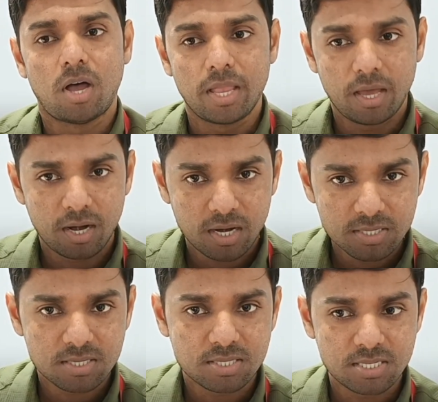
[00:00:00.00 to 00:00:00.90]

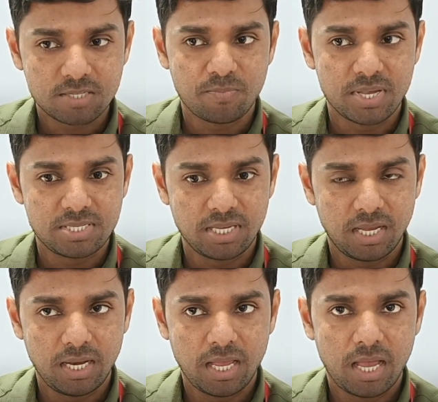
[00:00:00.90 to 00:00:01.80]
IRNSS is
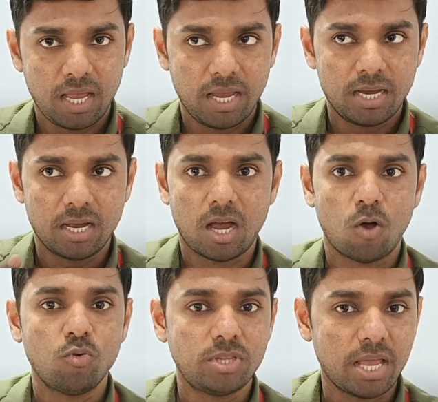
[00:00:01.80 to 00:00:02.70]
basically
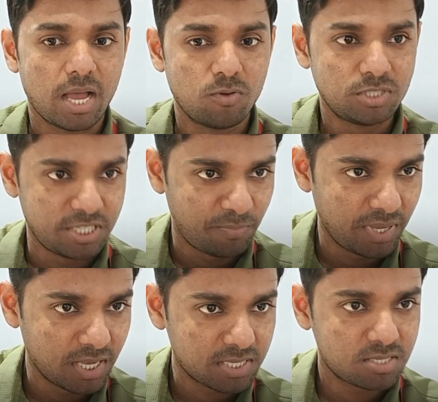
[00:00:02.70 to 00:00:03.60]
how they have
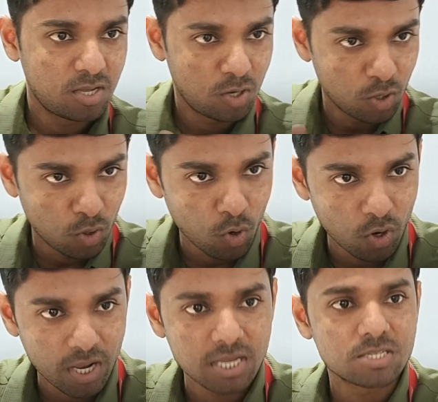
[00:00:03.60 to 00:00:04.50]
GPS,
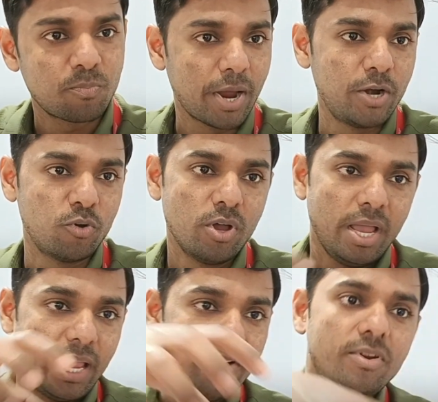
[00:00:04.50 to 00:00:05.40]
GLONASS, Baidu.
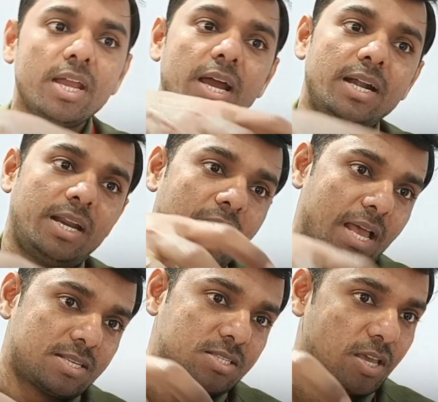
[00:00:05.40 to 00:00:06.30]
Every country
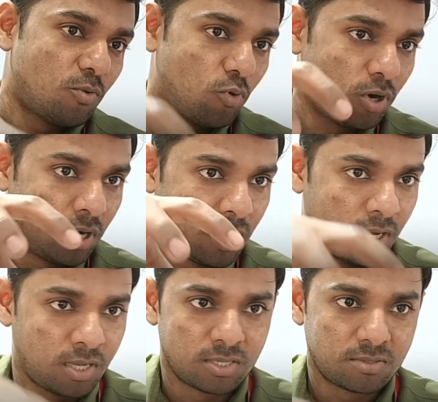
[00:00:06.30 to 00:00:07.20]
has their own
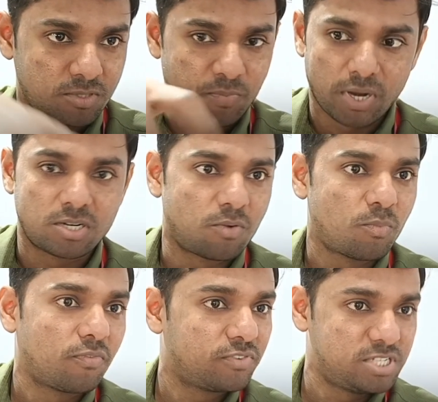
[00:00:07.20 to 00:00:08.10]

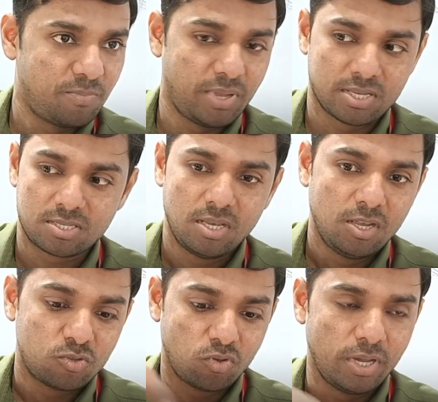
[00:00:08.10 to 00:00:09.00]
spectrum of GPS.
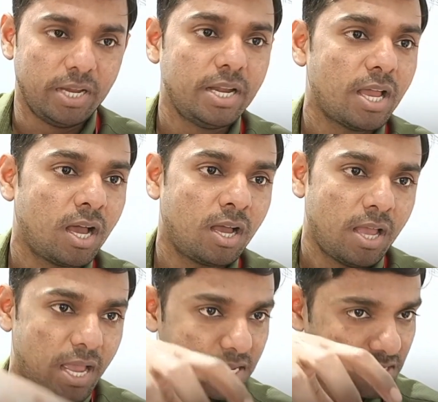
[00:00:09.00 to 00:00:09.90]
So India
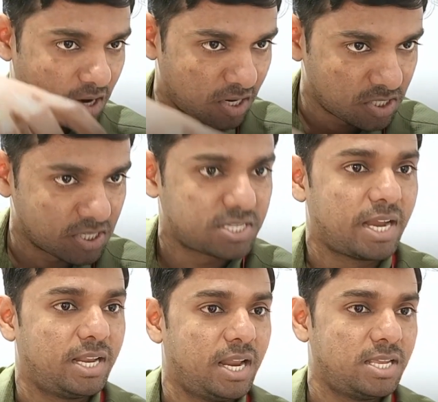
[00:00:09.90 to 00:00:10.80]
has launched
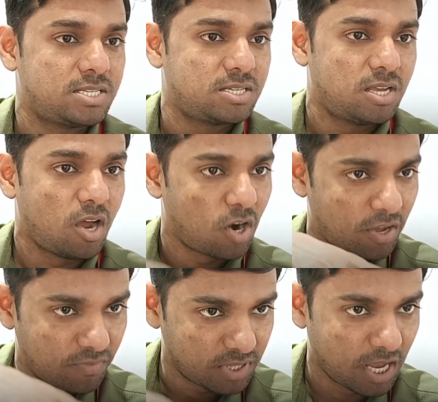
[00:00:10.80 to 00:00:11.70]
satellites
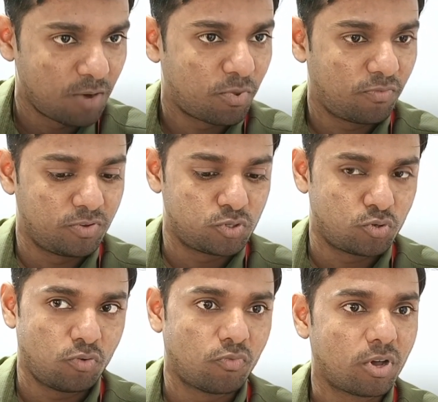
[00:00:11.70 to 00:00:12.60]
along with the help of
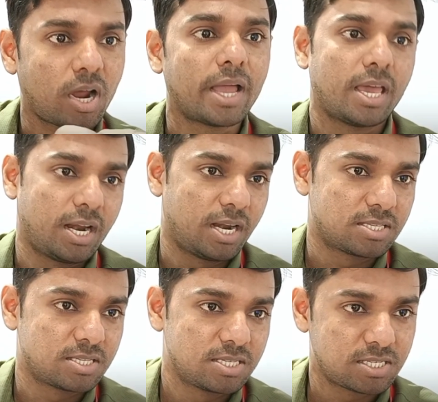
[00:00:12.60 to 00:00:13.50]
ISRO for
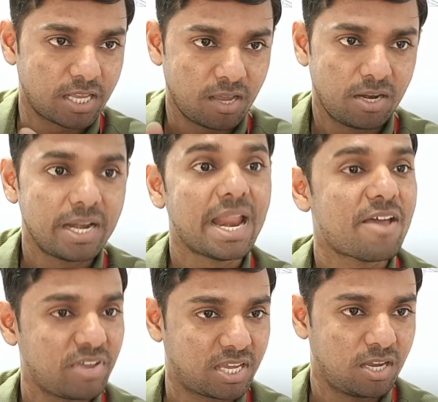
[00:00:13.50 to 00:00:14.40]
IRNSS. It's like a
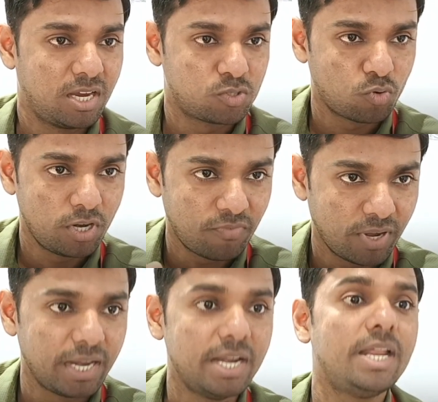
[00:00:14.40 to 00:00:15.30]
NAVIC. It's only
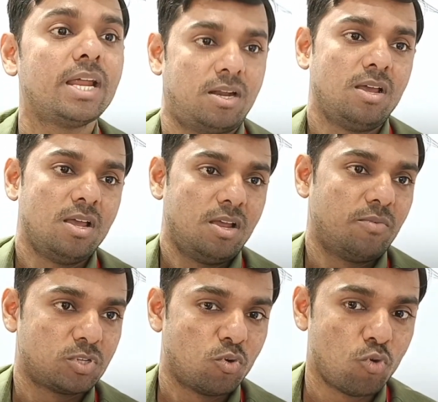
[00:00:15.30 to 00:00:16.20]
for Indian,
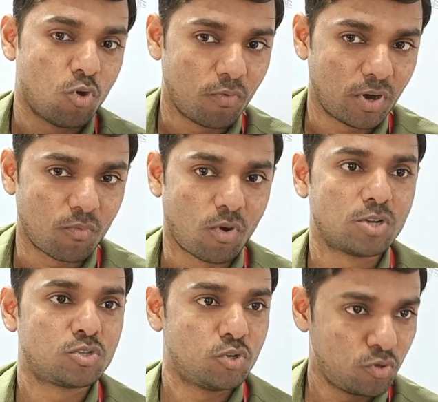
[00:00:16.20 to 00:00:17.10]
so whoever
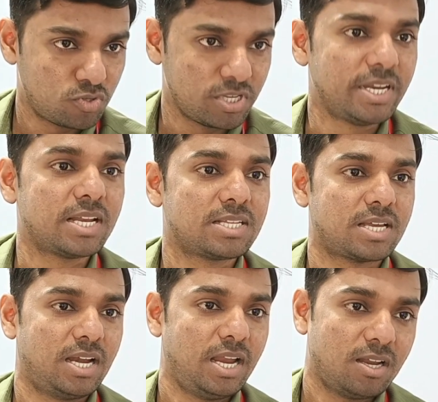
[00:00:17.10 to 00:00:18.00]
wants to use Indian
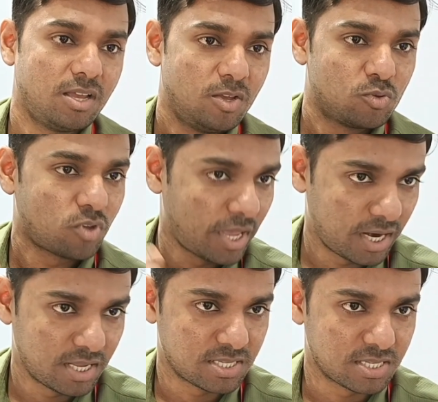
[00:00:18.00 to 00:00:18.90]
satellite, so
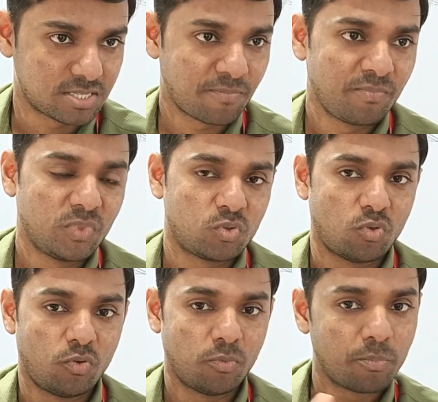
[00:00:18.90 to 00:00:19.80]
IRNSS.
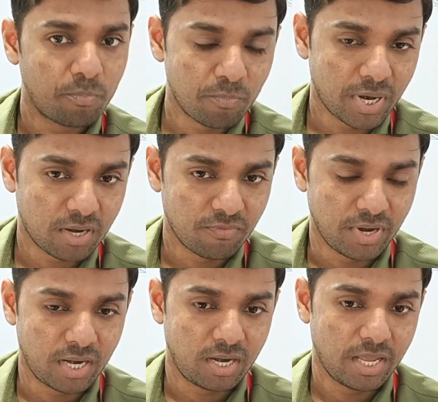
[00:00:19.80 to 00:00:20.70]
So, but
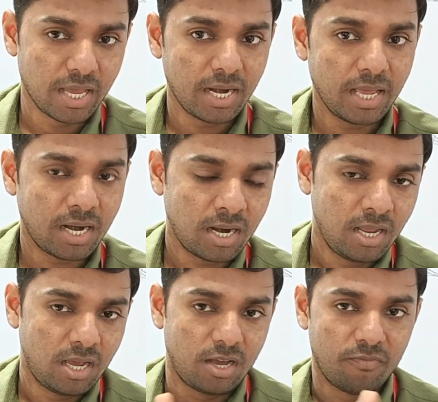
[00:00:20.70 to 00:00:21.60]
when earlier,
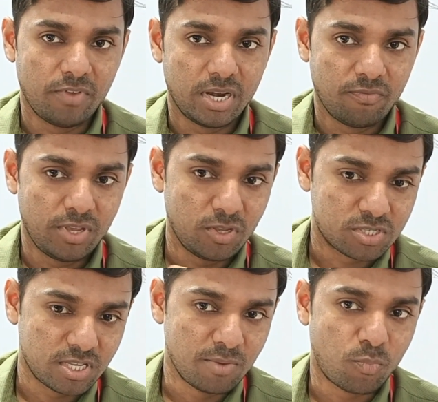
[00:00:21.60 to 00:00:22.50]
when we
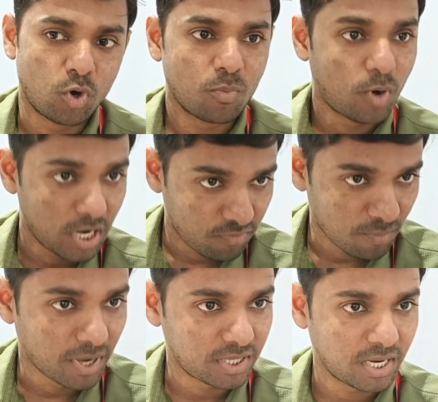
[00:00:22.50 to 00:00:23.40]
import a module
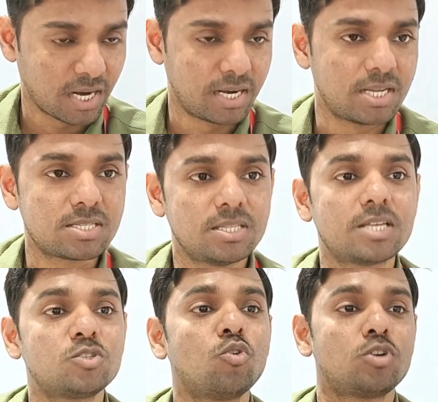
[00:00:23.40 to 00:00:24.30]
from other countries, they
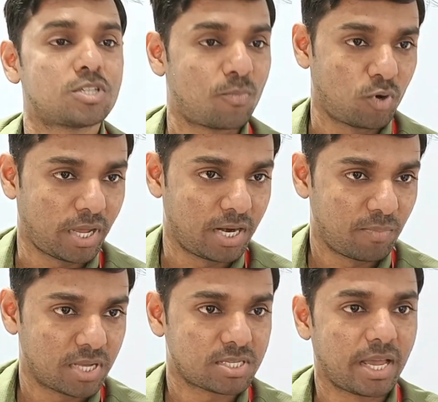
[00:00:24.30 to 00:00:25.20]
don't support IRNSS
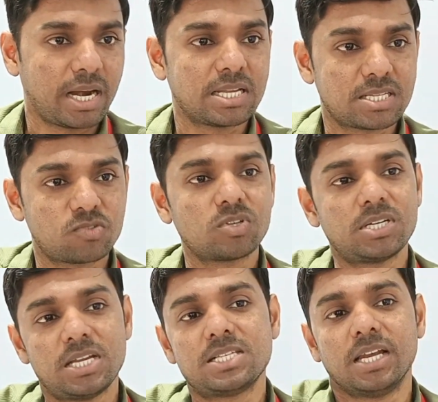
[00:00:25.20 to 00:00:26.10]
because IRNSS
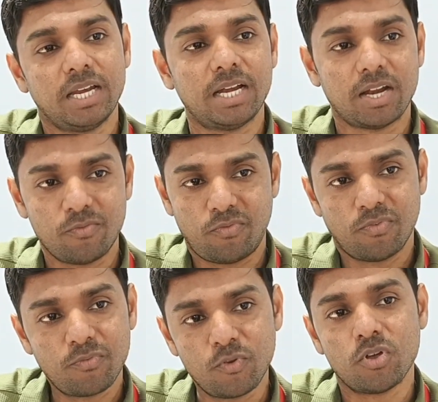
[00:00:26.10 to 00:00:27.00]
was recently done
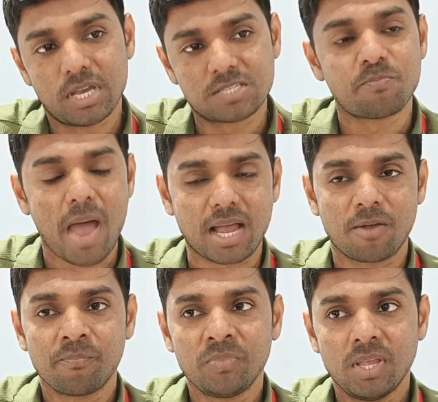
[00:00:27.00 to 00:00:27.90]
few years
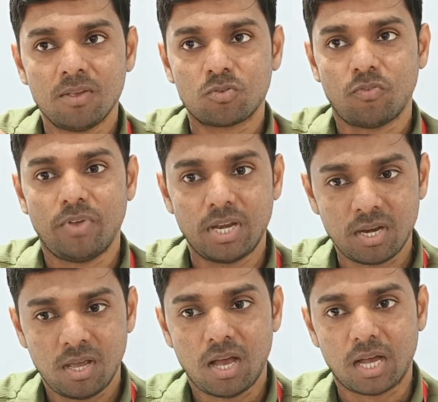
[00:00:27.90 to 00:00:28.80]
back. So
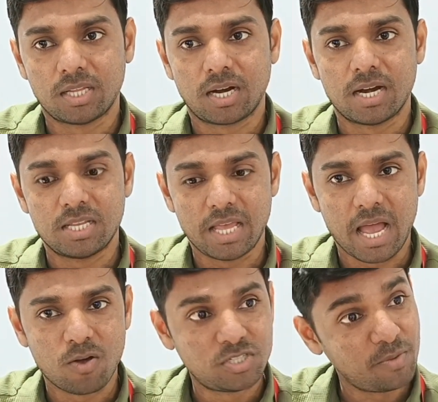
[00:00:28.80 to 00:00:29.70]
when other countries, they
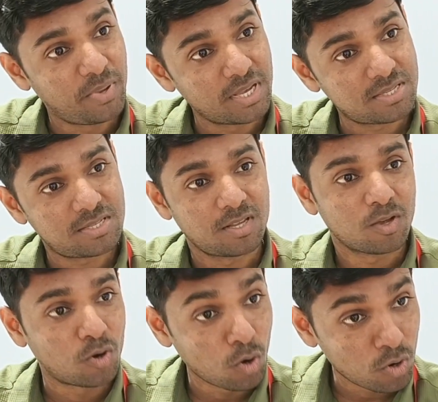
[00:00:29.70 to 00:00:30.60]
have GPS,
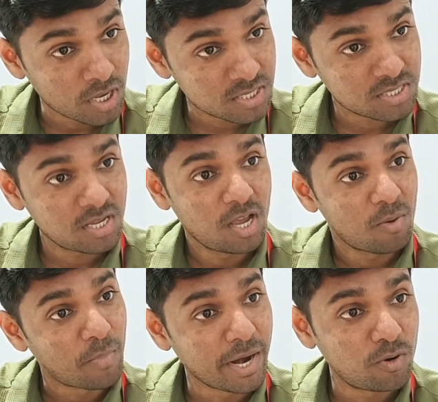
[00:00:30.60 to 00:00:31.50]
GLONASS,
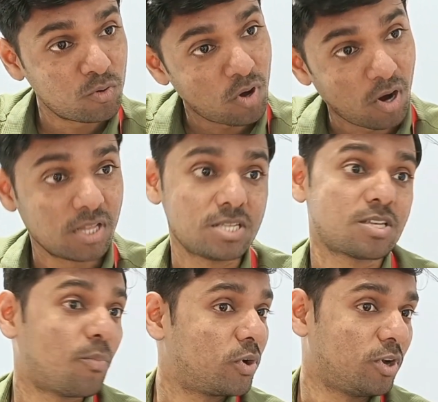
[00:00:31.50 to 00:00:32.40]
Baidu, all this
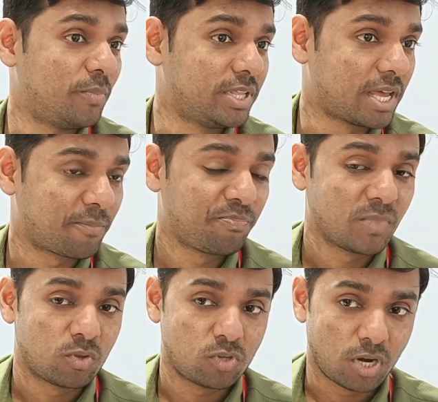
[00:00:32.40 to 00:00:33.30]
support will be there.
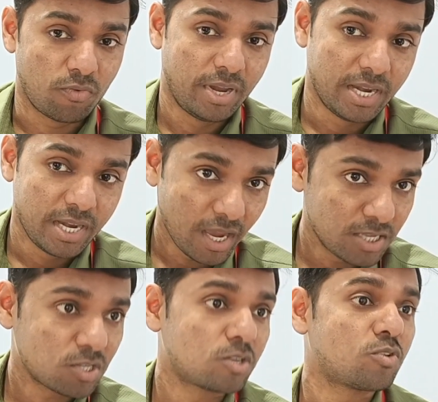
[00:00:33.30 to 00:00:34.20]
So now India
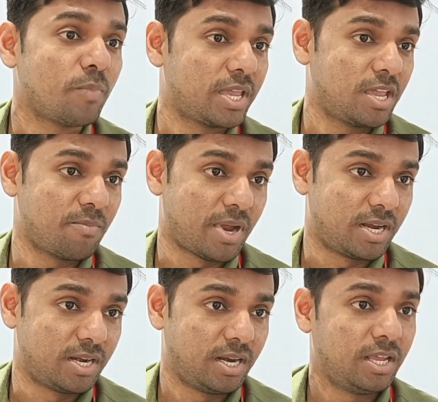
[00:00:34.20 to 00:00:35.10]
is also making
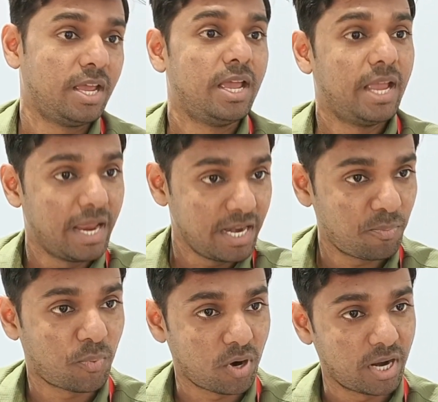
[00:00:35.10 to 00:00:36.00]
mandatory any
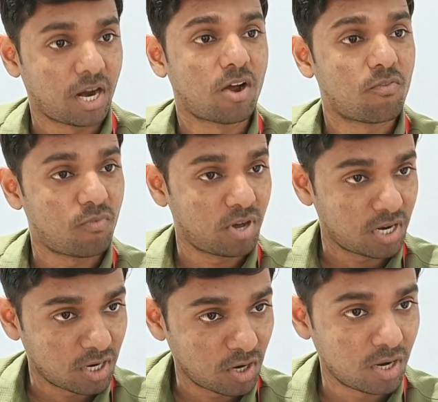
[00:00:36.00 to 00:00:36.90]
product
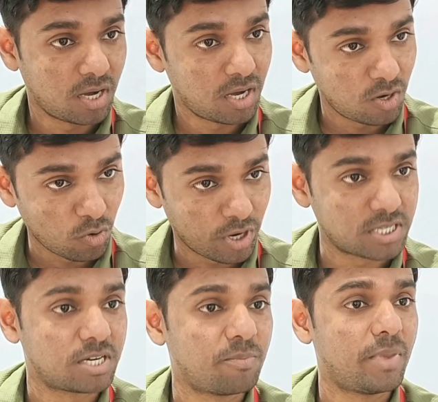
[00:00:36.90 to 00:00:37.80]
for
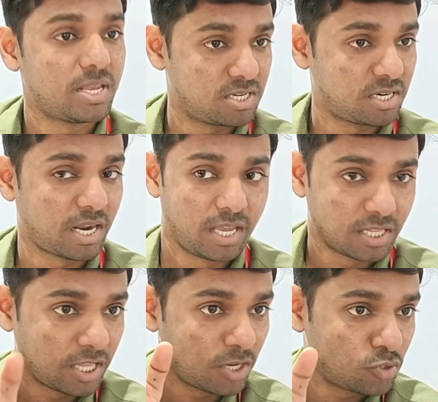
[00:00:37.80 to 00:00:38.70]
location based
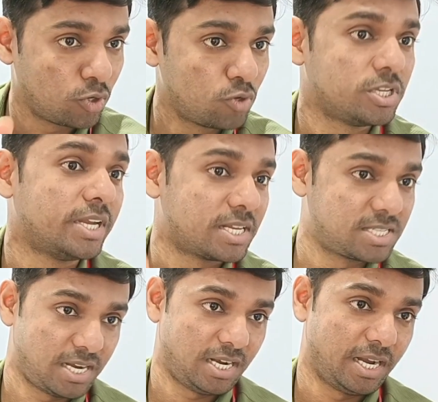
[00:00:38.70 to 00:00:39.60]
tracking, they should use Indian
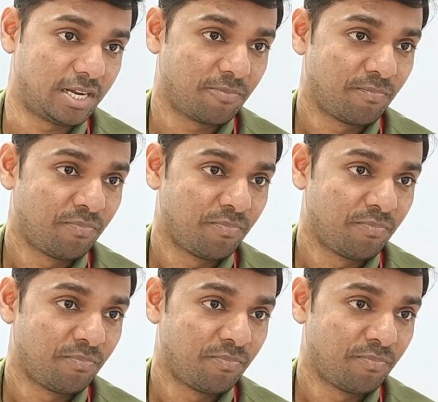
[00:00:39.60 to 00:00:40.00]
satellite.